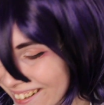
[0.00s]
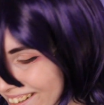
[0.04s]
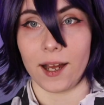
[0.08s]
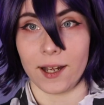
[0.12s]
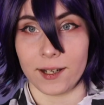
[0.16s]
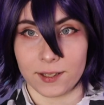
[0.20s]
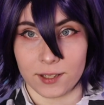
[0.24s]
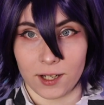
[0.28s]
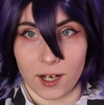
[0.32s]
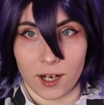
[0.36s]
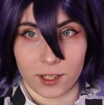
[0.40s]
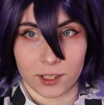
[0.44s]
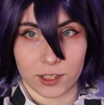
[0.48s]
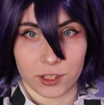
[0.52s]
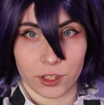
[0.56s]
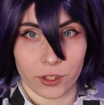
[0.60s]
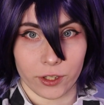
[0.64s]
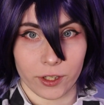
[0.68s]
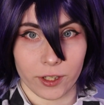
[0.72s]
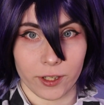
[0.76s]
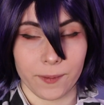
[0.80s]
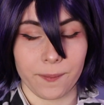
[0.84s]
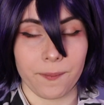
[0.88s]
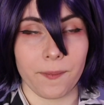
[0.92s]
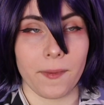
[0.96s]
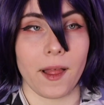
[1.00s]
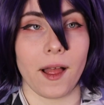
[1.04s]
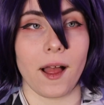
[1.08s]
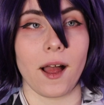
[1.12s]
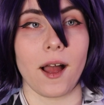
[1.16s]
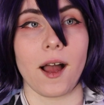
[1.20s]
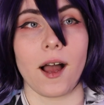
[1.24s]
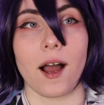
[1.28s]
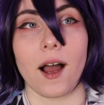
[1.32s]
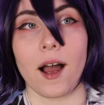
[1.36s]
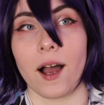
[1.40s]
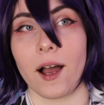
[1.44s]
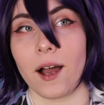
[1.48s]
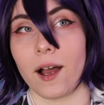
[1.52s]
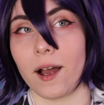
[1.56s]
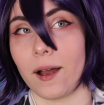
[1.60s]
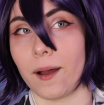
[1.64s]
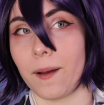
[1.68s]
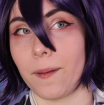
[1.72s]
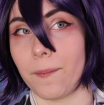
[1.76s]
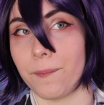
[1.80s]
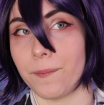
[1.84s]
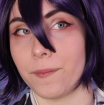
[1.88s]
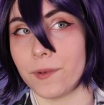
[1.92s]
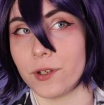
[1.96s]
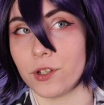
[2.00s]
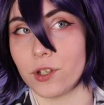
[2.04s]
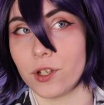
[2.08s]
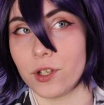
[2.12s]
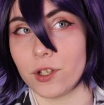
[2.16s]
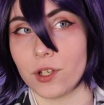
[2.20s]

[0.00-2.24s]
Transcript: I talked to her, um,